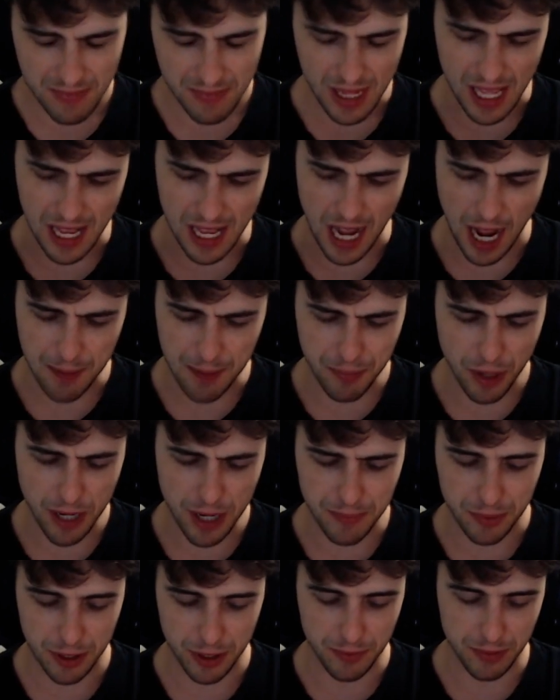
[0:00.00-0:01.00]
I probably
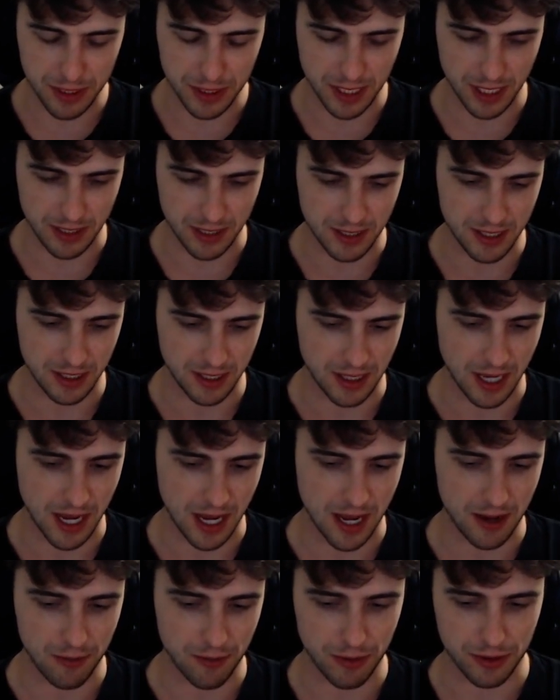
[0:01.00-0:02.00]
put him with like the guy
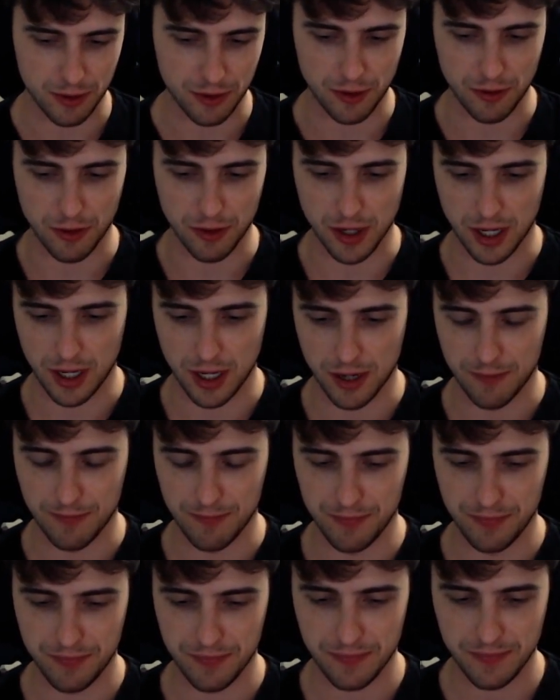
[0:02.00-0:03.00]
with the
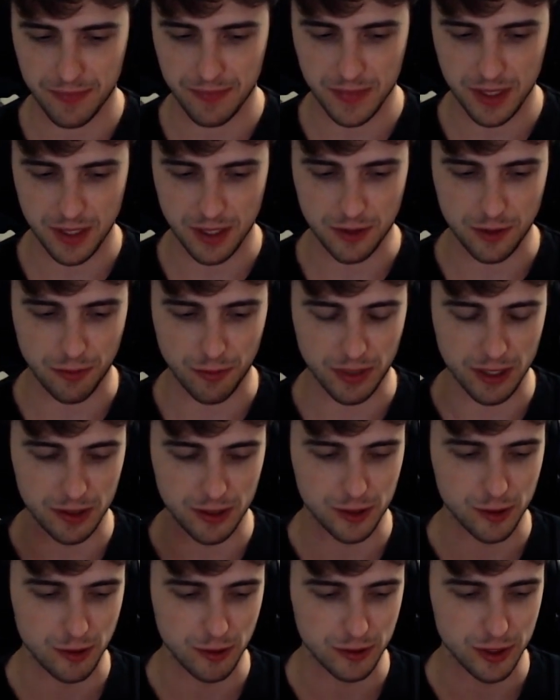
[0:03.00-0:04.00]
Winter
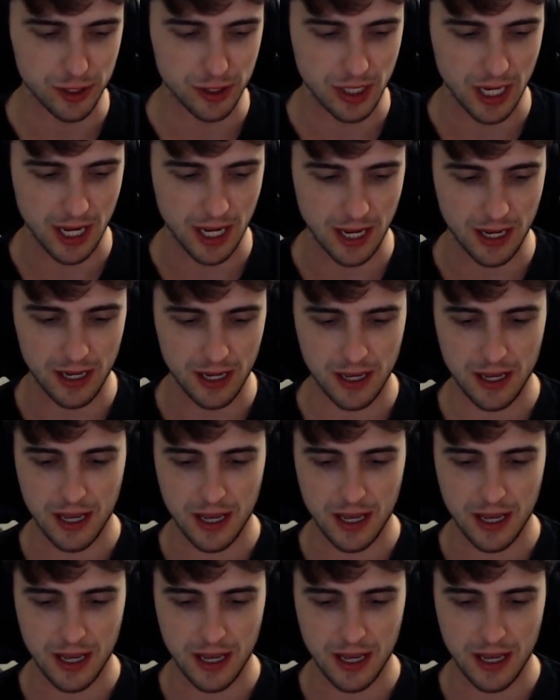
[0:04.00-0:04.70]
Soldier guy.